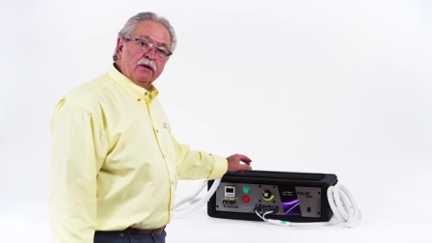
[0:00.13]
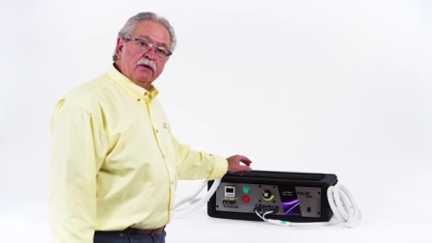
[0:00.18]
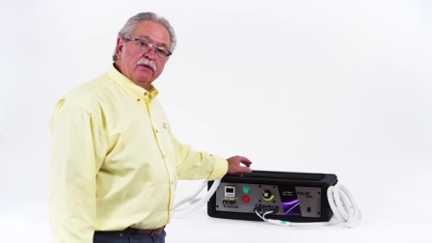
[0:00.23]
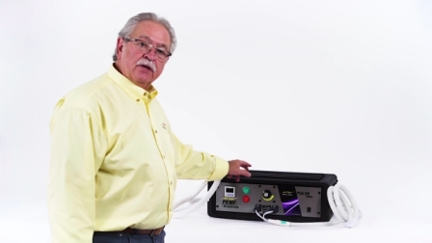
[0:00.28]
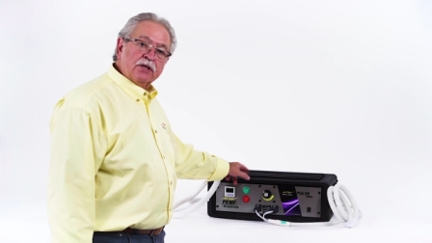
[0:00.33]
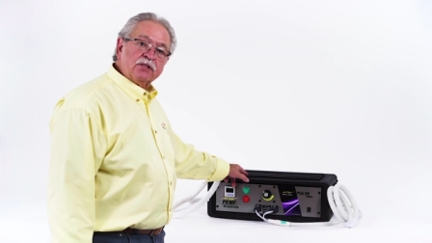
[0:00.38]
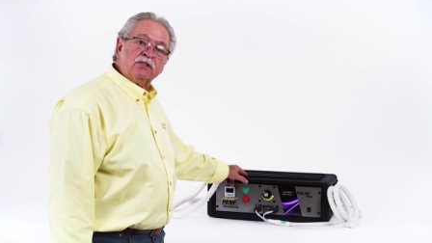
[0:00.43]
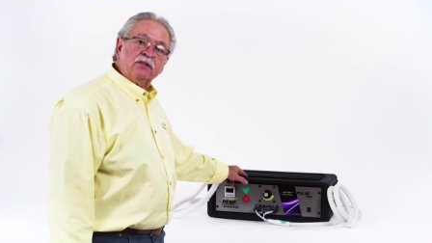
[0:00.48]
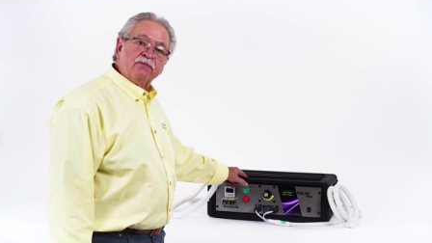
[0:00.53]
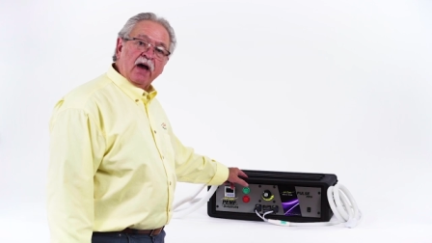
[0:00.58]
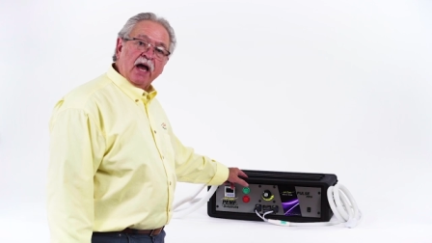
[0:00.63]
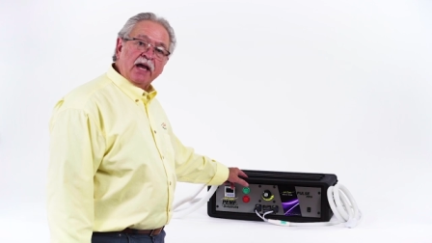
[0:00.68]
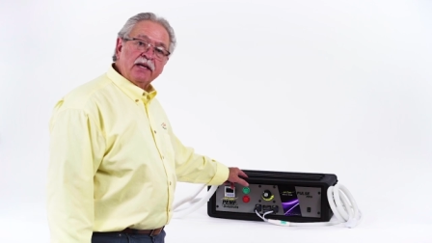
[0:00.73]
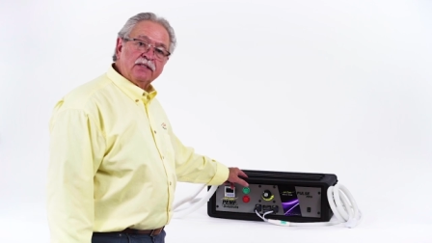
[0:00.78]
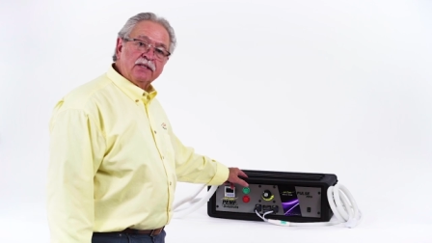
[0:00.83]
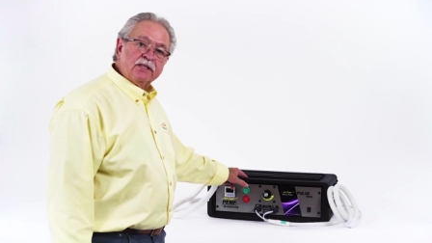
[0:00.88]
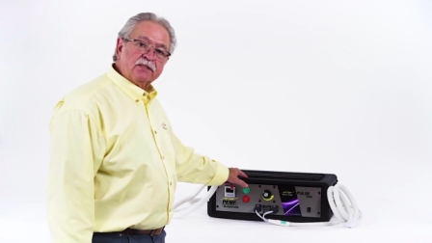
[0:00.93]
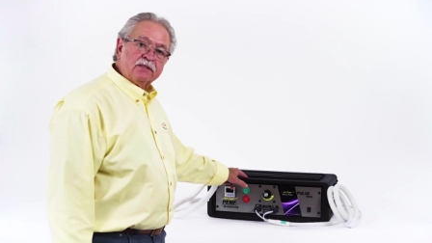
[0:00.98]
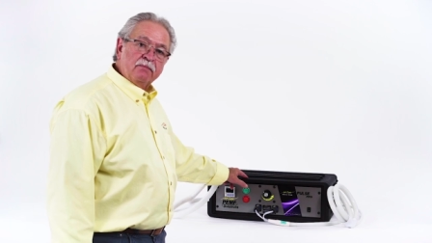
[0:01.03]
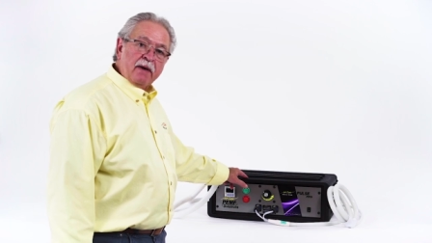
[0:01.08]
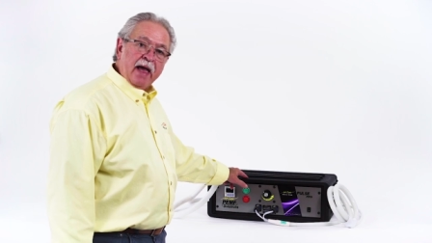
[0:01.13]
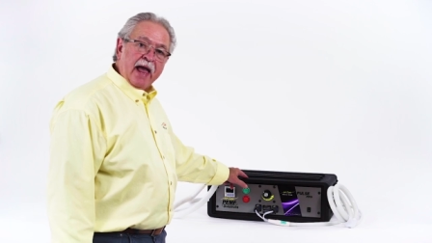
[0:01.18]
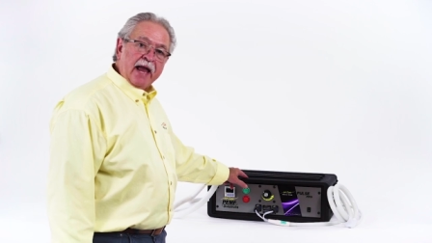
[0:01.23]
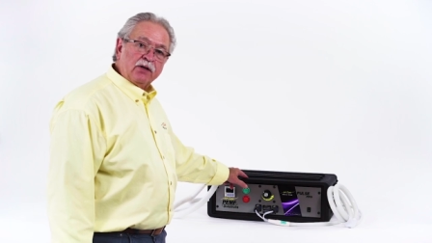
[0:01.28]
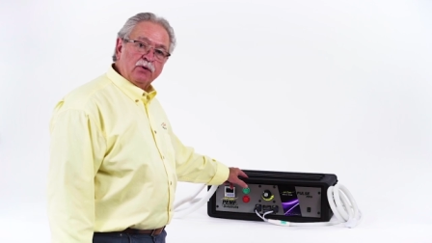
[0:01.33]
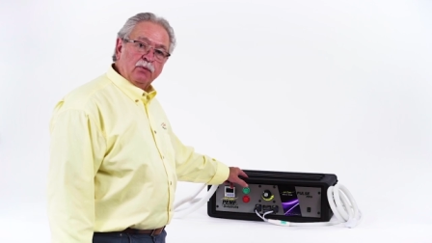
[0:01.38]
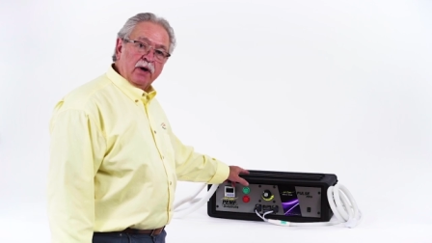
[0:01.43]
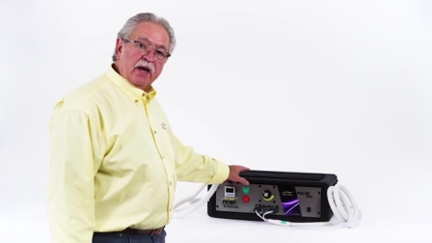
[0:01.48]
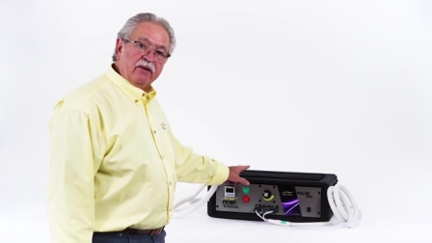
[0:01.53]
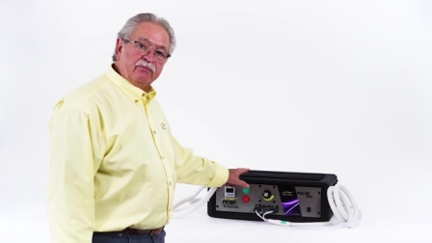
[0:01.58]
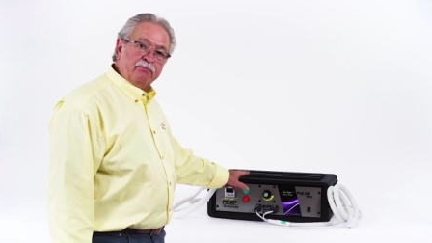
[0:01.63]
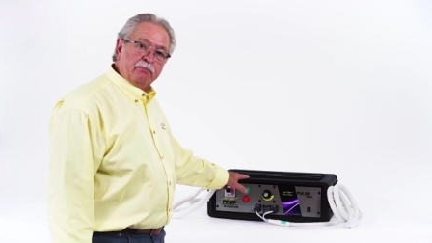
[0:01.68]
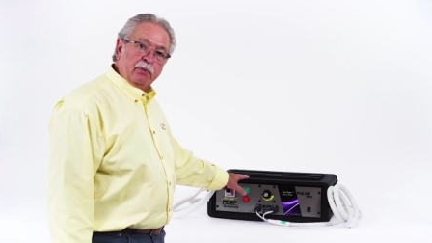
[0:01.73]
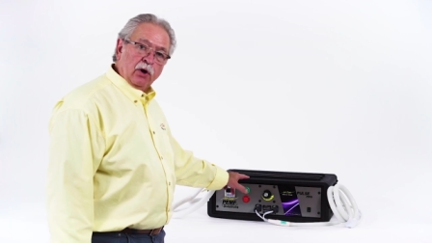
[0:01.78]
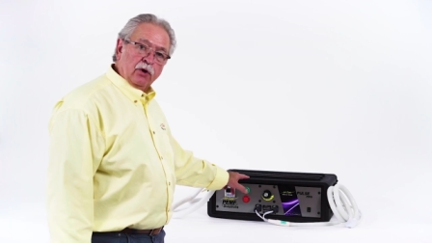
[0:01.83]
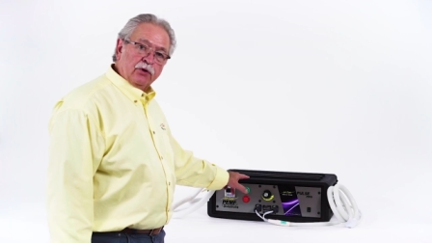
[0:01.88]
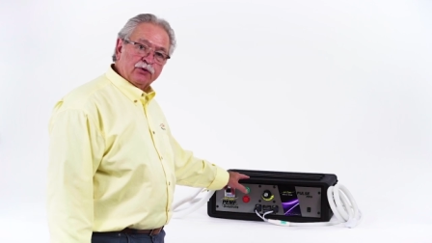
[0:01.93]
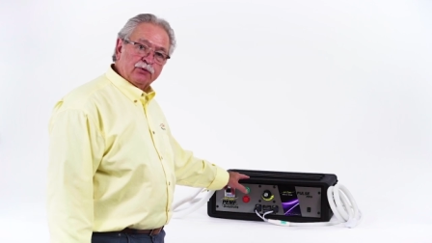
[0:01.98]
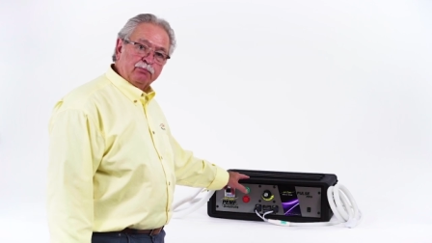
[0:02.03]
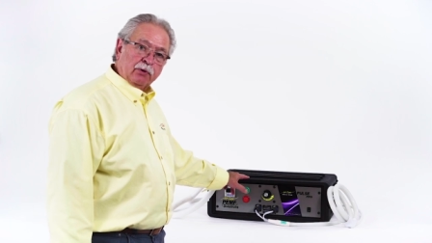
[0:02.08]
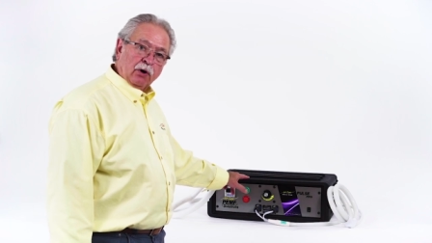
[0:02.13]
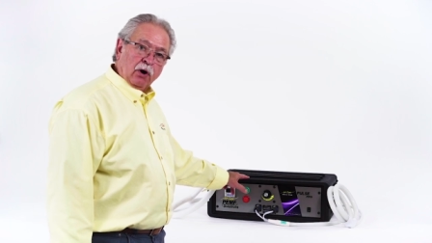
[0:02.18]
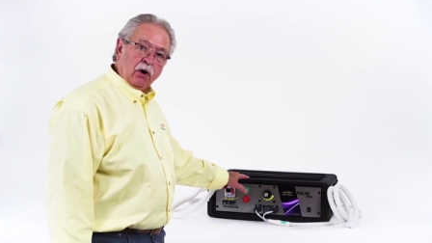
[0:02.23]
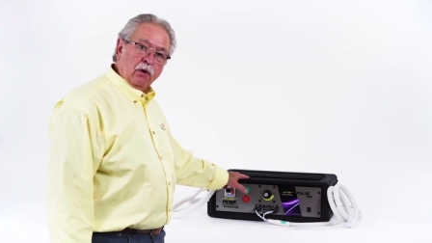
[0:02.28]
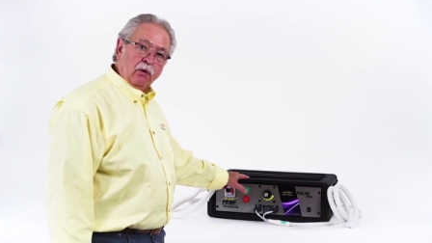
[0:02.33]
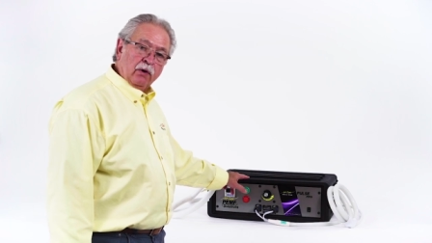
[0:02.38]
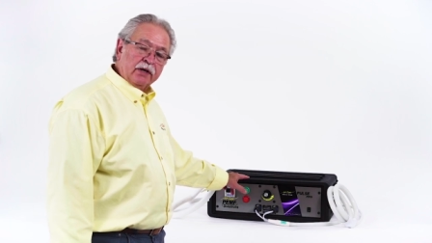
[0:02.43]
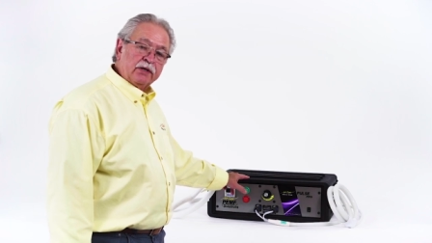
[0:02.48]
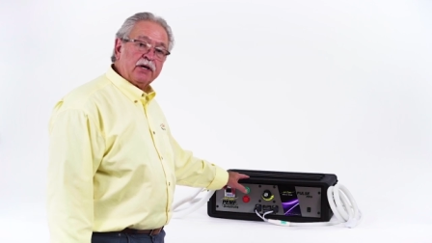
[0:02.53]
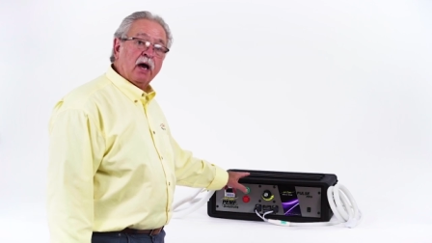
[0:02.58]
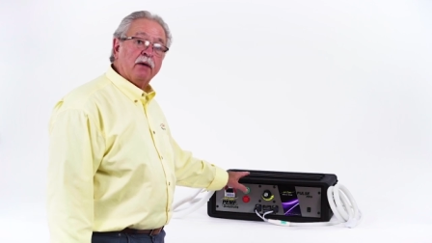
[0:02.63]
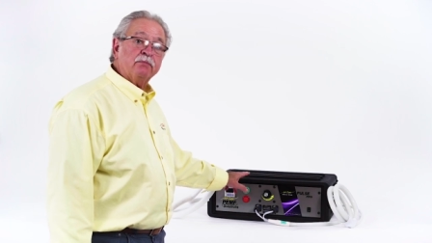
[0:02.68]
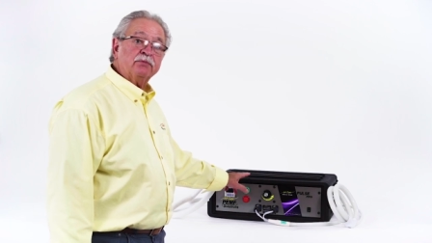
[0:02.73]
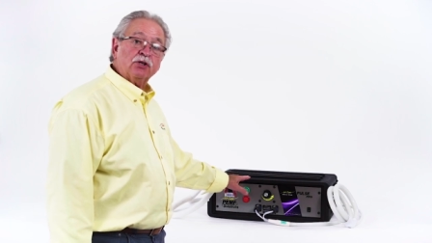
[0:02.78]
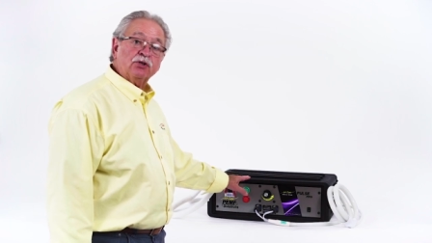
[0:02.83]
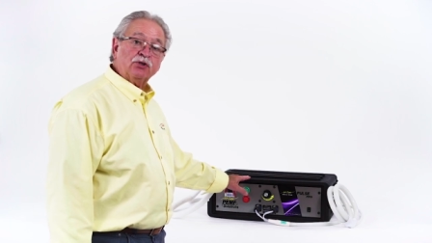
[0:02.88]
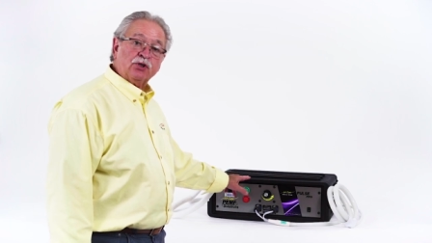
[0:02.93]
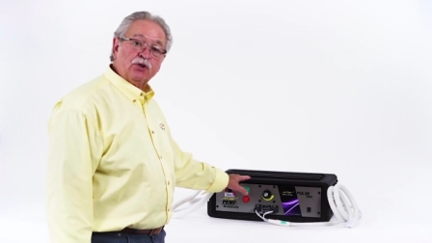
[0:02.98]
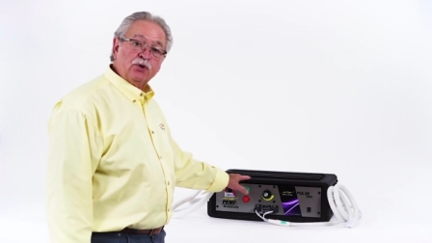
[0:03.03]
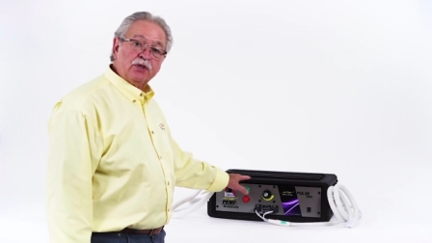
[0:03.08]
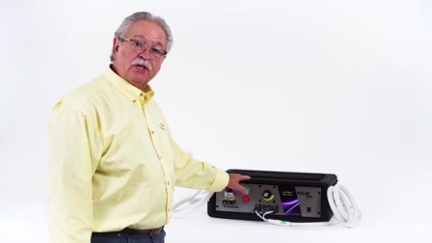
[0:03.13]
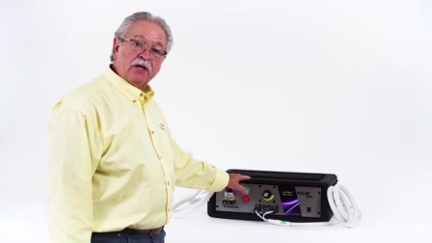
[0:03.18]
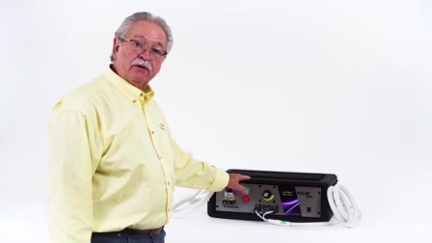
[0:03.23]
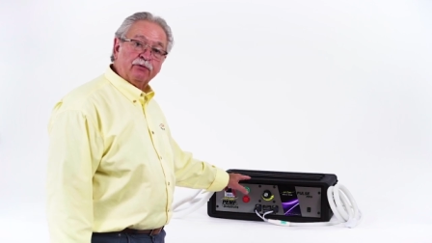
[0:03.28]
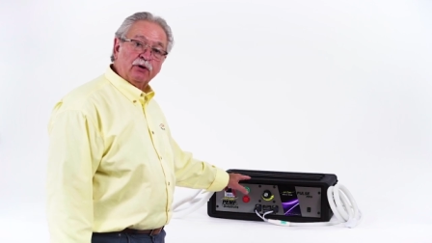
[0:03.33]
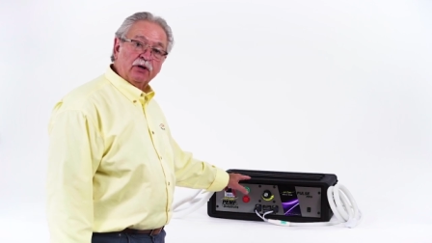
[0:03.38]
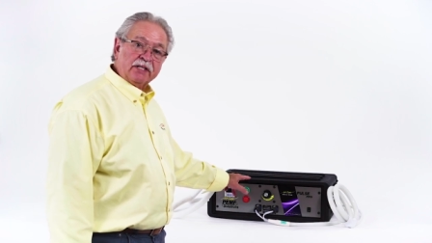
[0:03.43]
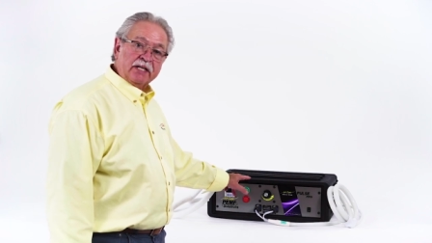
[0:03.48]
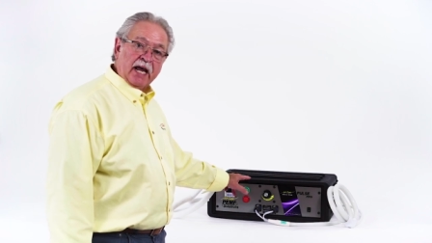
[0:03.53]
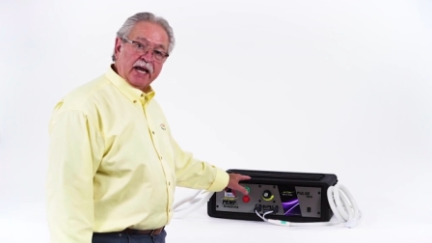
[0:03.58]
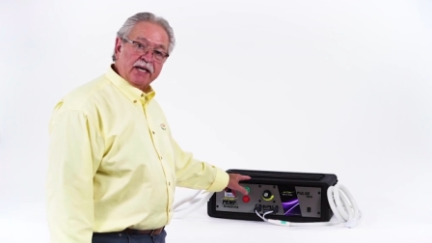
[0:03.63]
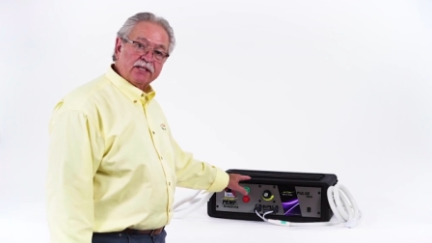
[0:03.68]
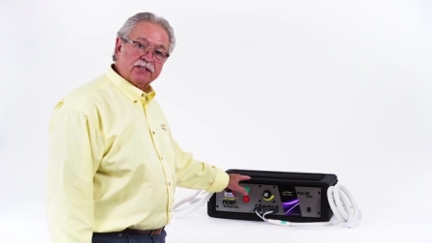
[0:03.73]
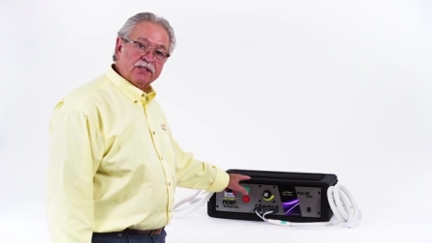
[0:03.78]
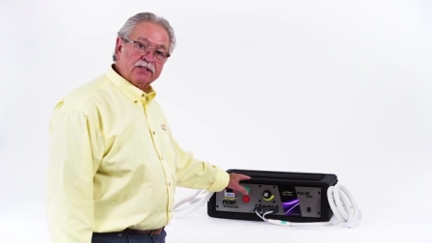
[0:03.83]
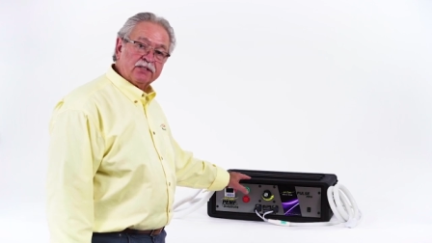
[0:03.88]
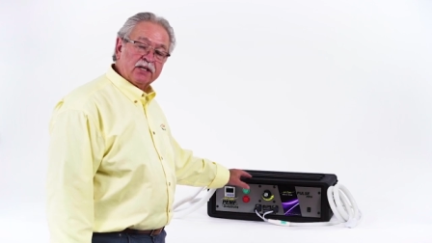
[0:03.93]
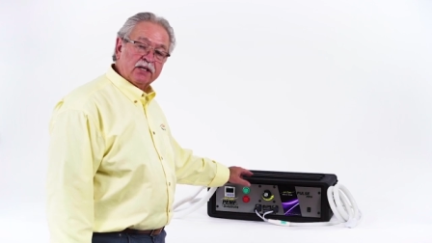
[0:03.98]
This device is the MagnaWave Pulse Pro. It comes in two different cases.